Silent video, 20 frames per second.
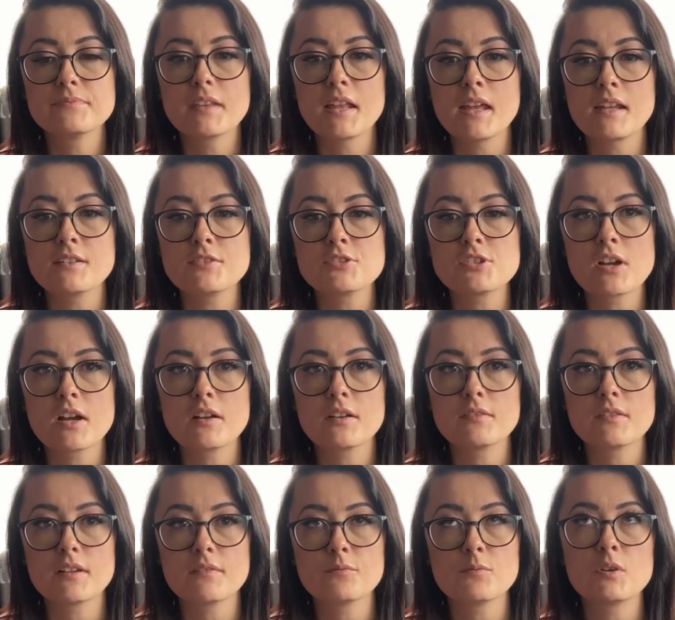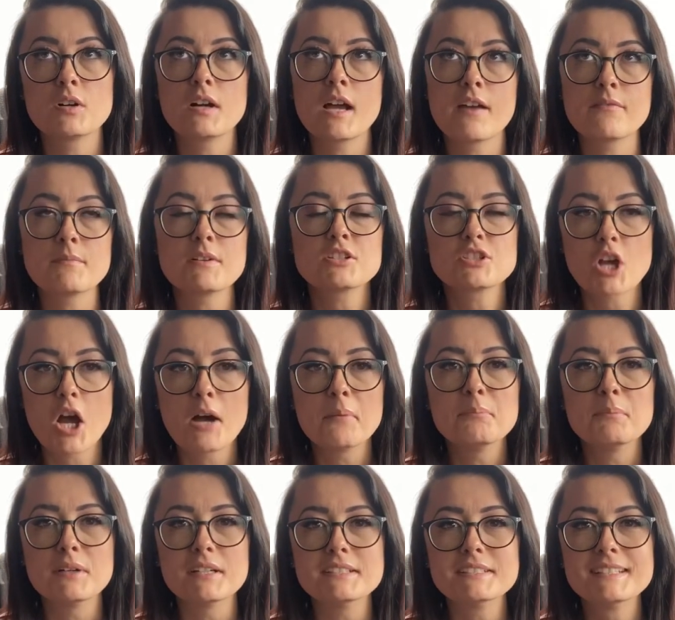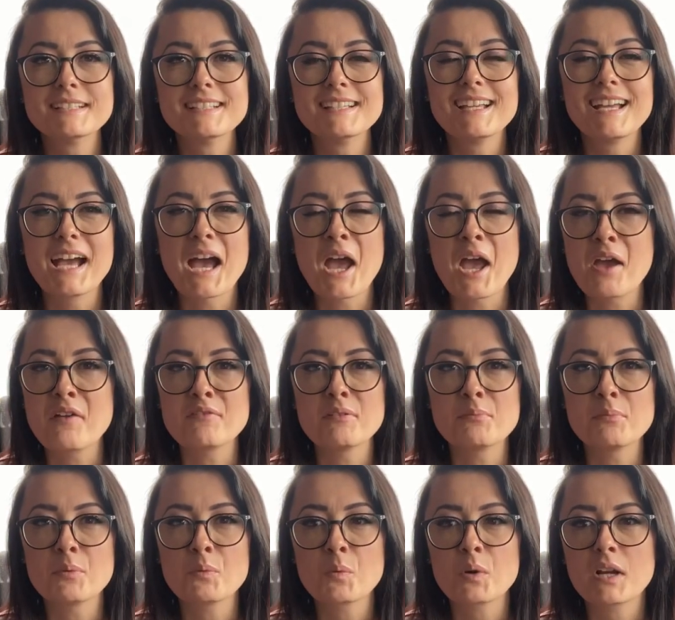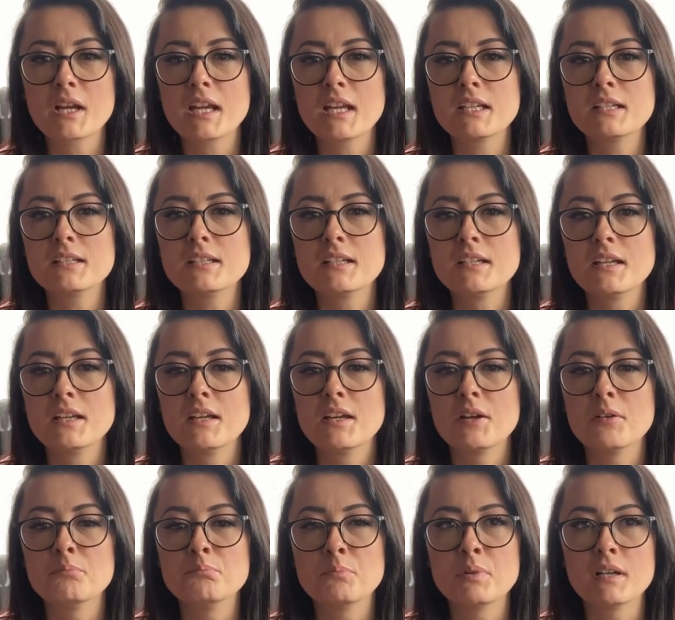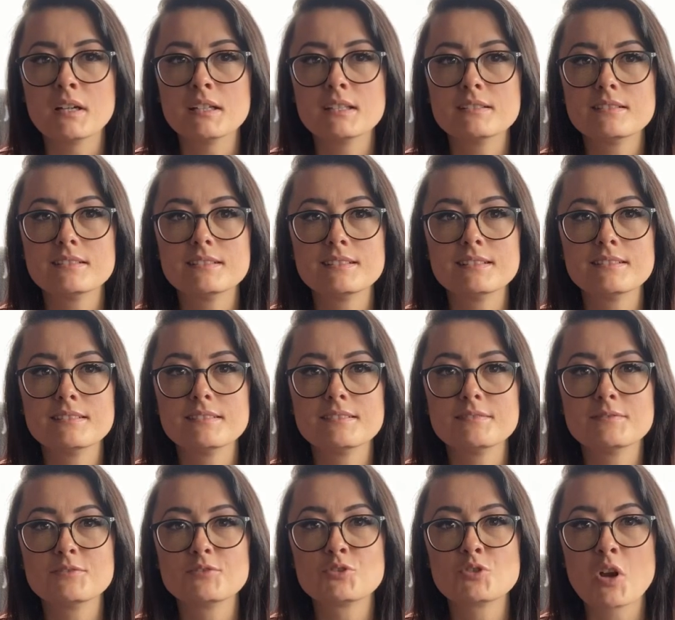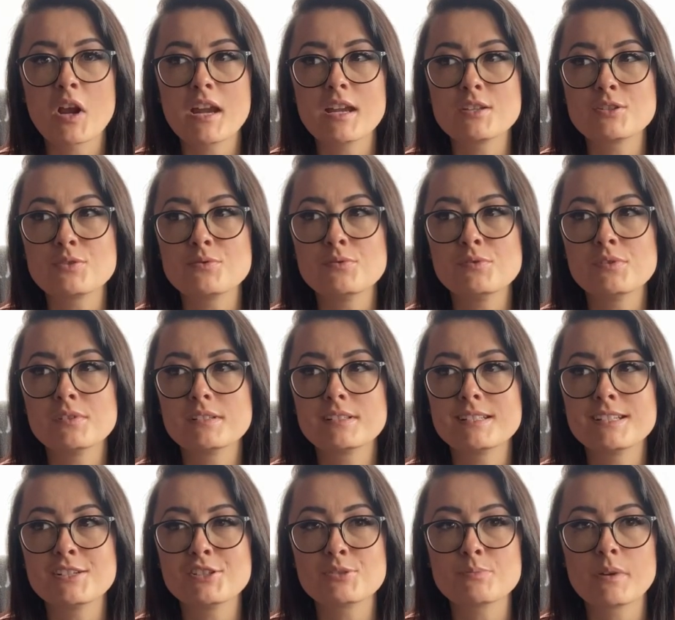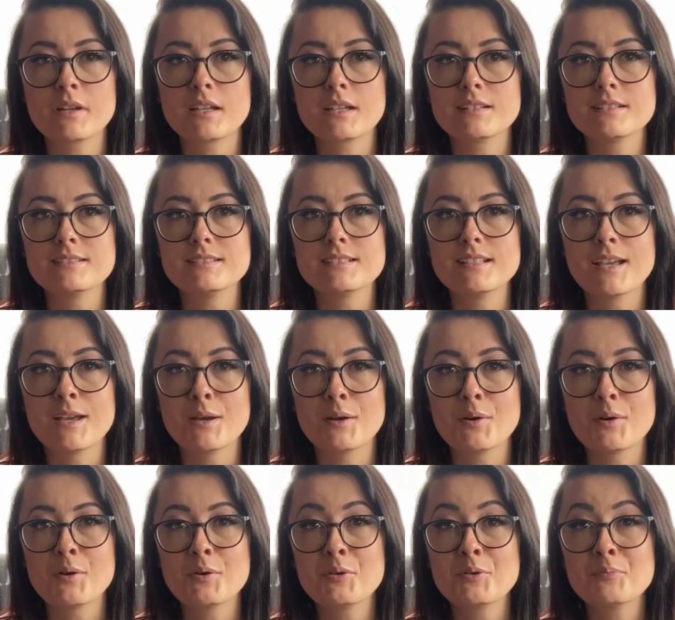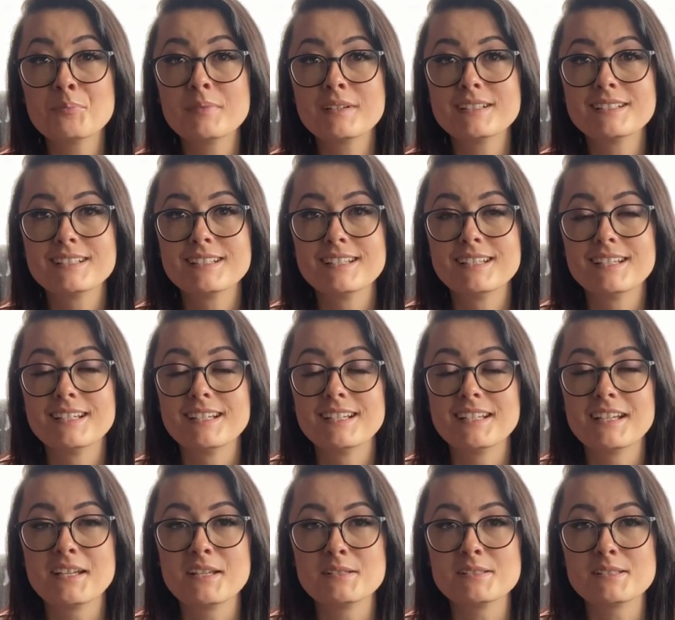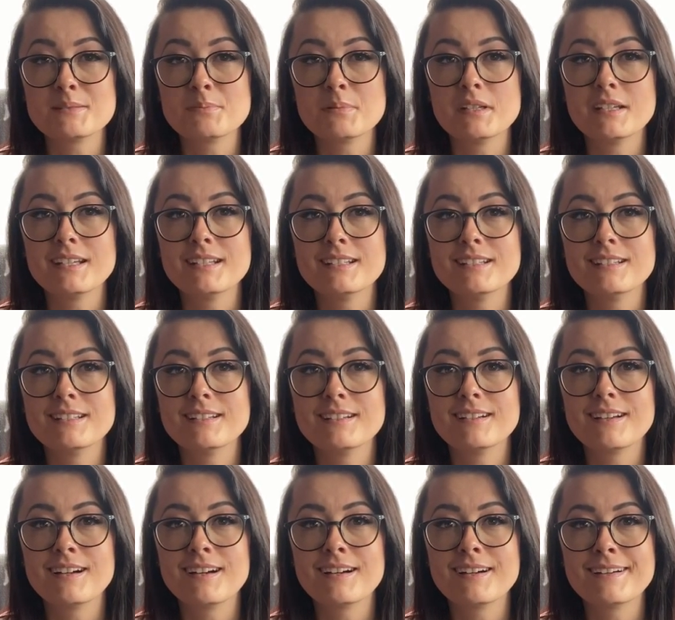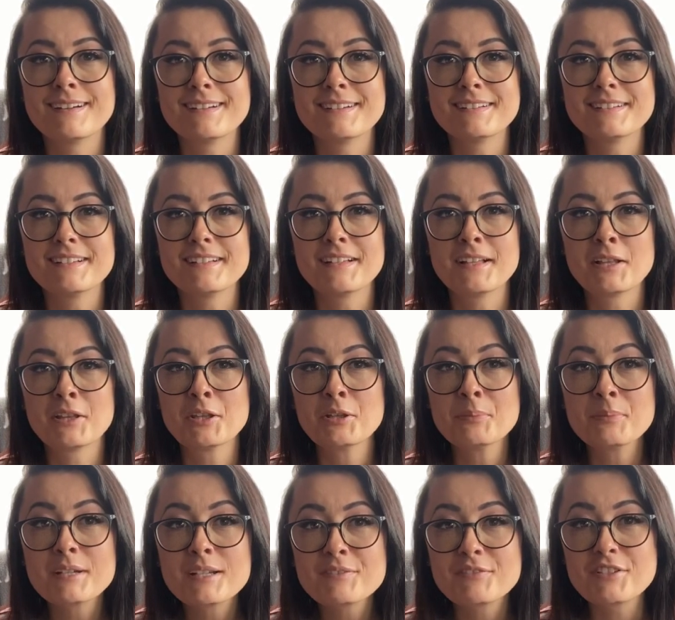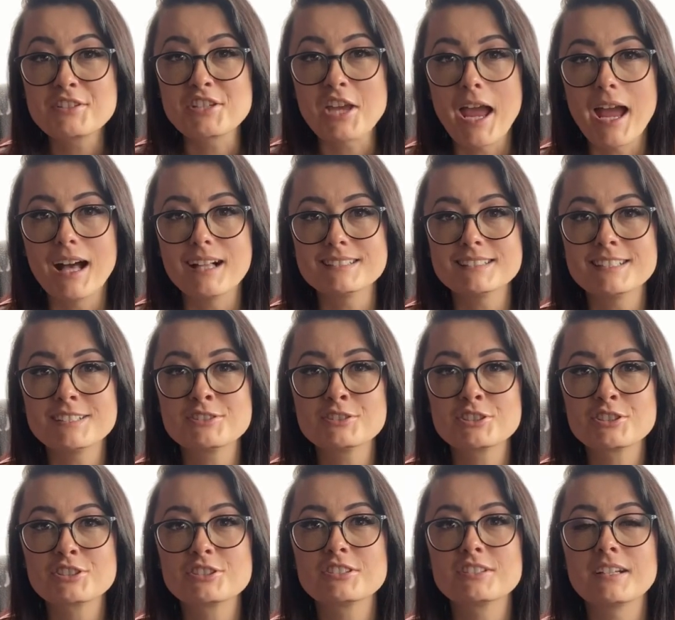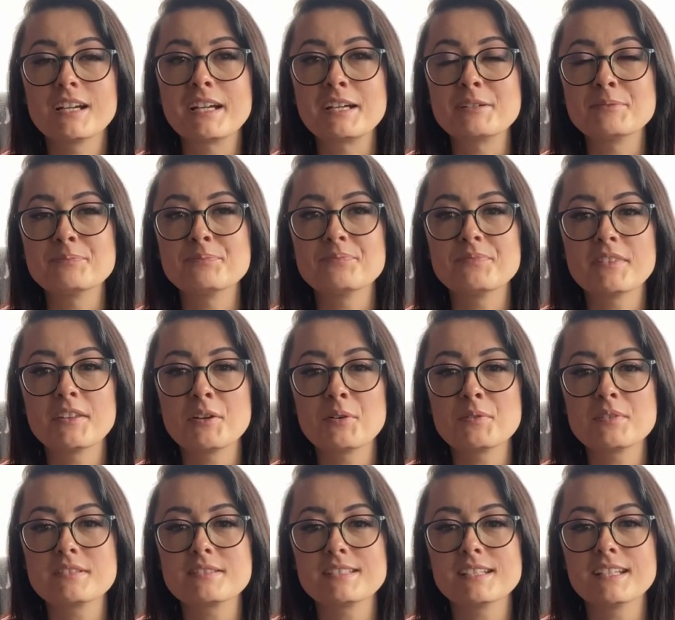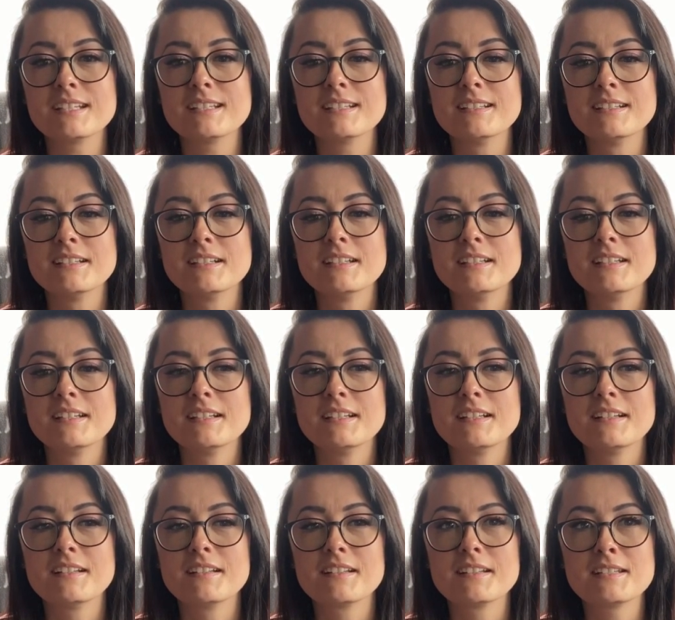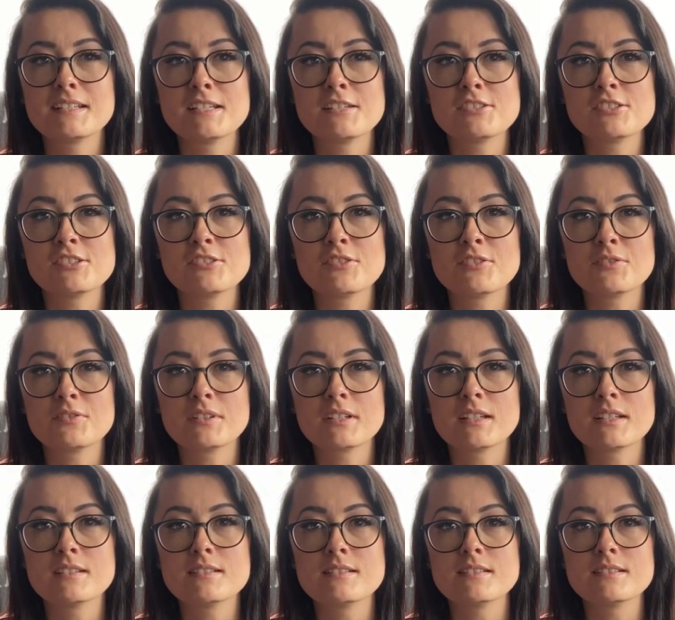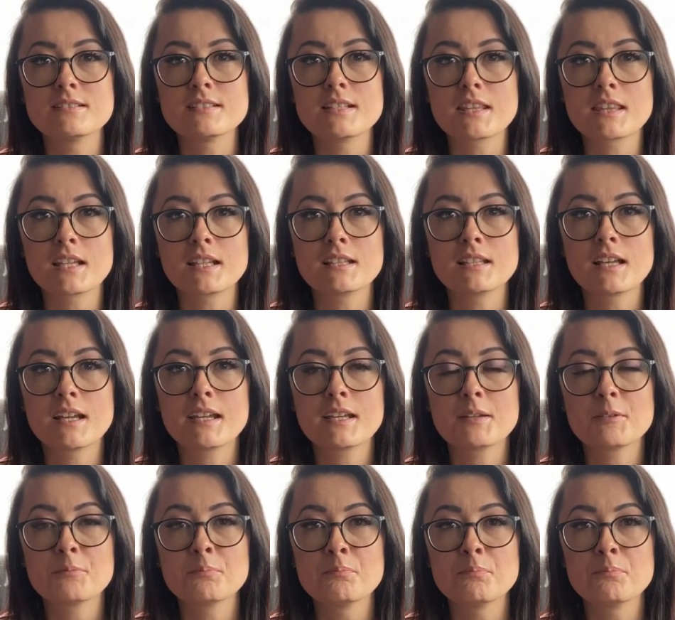had a job. Well, I have my job, but I haven't been working. But trying to teach my kids at home has been a little bit of a challenge. They always say teaching your own kids is nothing like